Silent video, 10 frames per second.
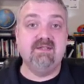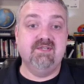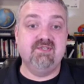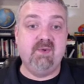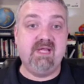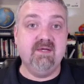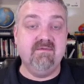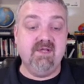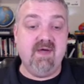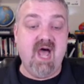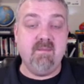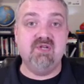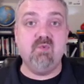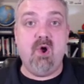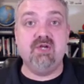All right, so just to quickly review, how
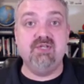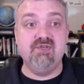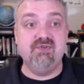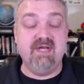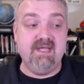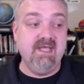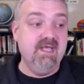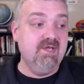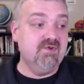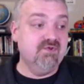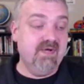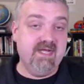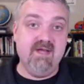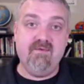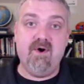much water should you drink? You should
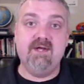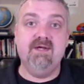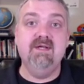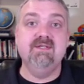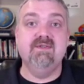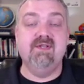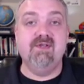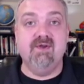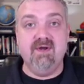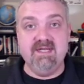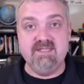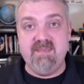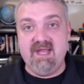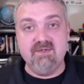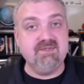drink enough water so that your urine is
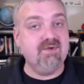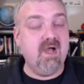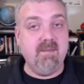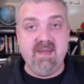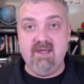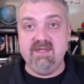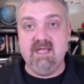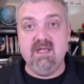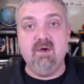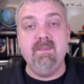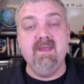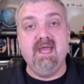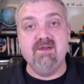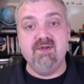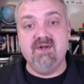pale straw, pale yellow,
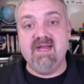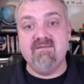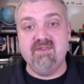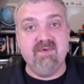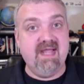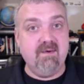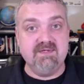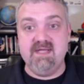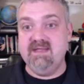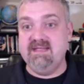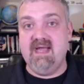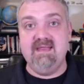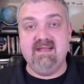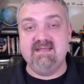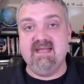and you're urinating every 3 hours. I think
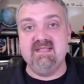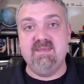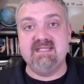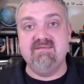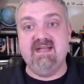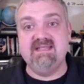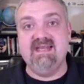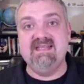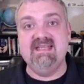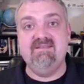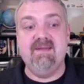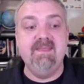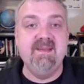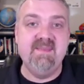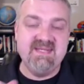that's the best advice that I can give you,
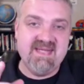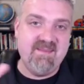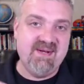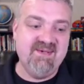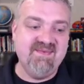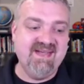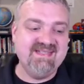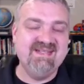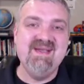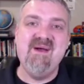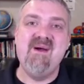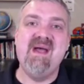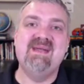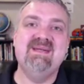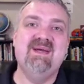but it's not medical advice. All
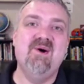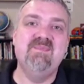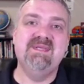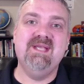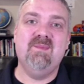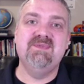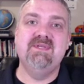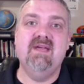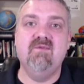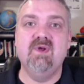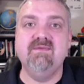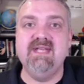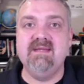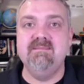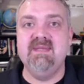right, I hope this helps. Have a
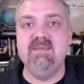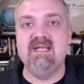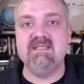wonderful day. Be